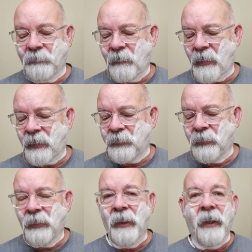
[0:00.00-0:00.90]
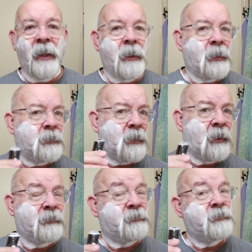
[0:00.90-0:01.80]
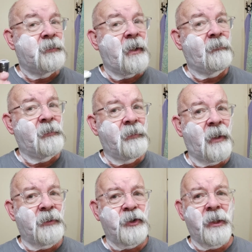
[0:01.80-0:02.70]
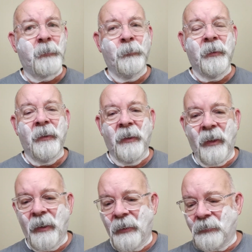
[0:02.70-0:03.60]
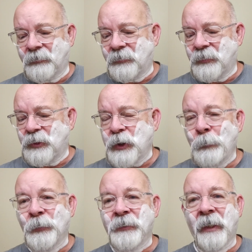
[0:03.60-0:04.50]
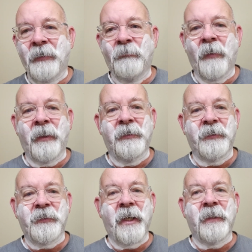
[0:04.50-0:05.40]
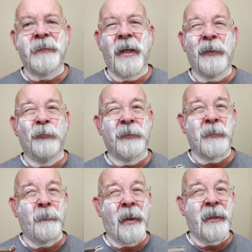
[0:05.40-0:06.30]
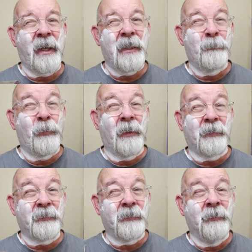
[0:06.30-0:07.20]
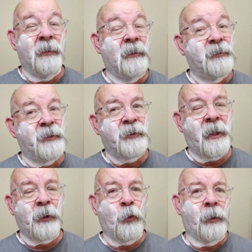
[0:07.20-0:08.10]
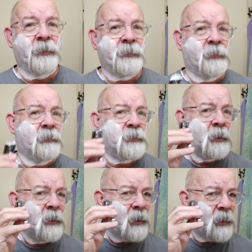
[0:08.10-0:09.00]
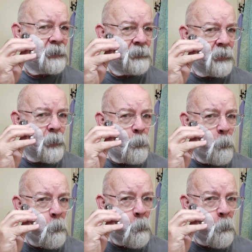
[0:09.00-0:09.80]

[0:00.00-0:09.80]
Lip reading: to find, and definitely not cheap. The cheapest I could find at stateside was about $80 just at a quick search, and